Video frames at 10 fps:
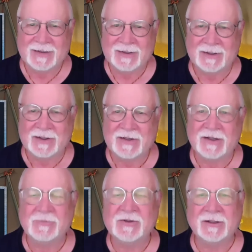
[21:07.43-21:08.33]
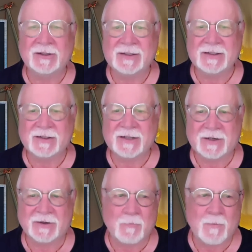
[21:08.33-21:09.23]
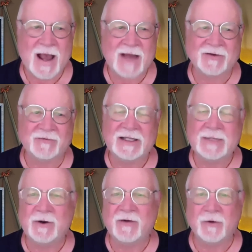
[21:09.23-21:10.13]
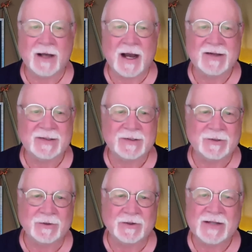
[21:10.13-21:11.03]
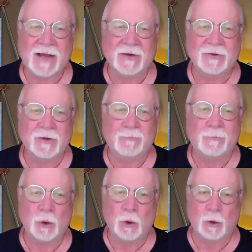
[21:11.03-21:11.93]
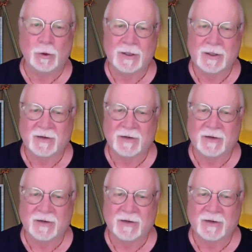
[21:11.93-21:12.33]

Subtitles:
It leads up gently and it takes a massive leap over an icy hill and down to a pool